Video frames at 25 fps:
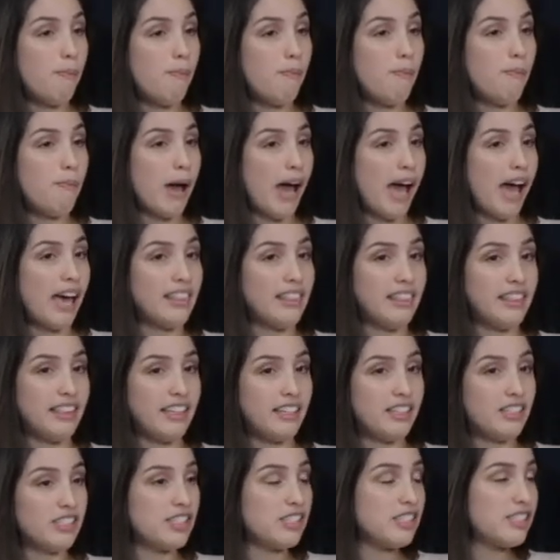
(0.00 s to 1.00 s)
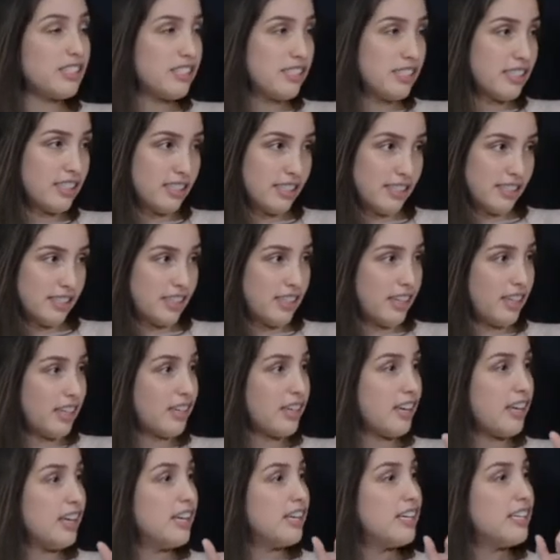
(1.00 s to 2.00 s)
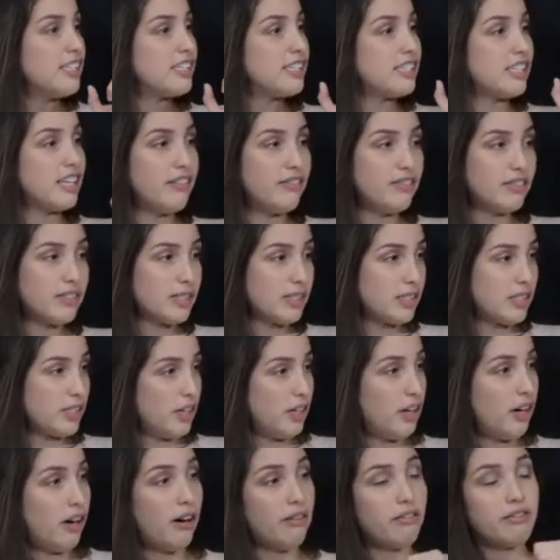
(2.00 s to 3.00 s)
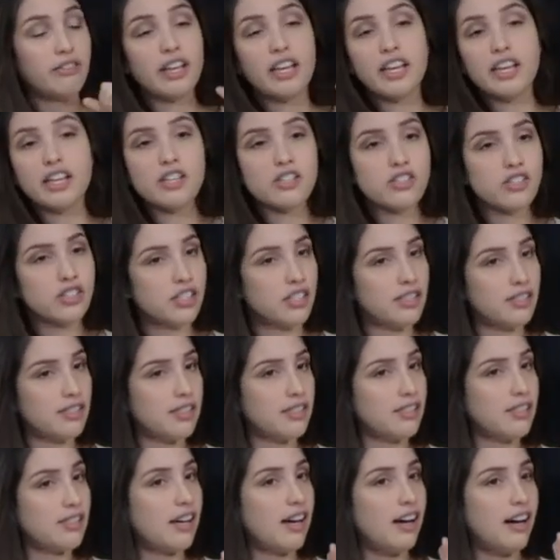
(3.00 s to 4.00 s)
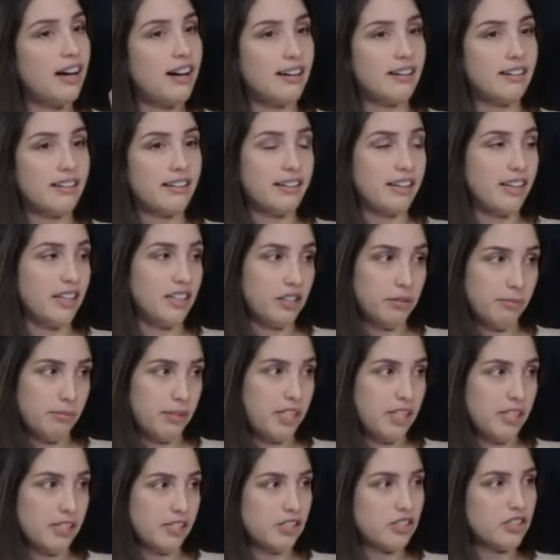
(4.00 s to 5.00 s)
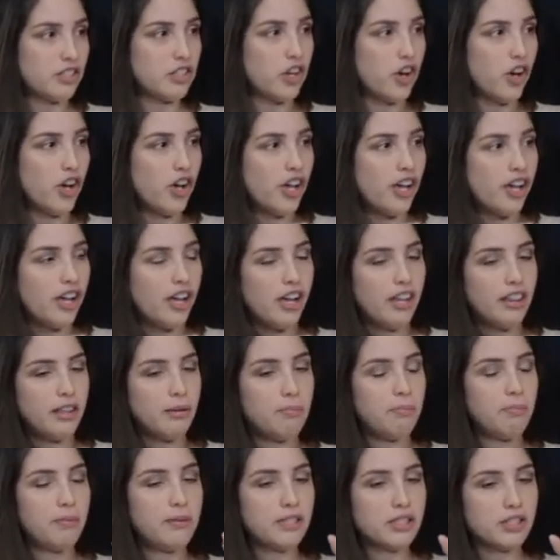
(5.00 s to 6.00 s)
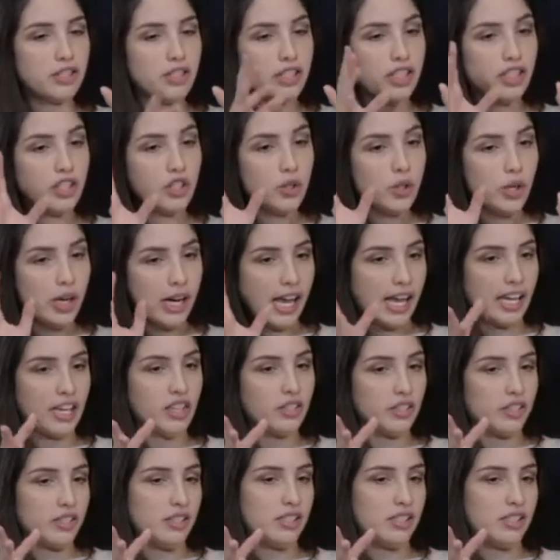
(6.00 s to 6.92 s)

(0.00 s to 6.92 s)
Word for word: bad, narcissistic, self-absorbed, egocentric are real comedians. So the person that you like on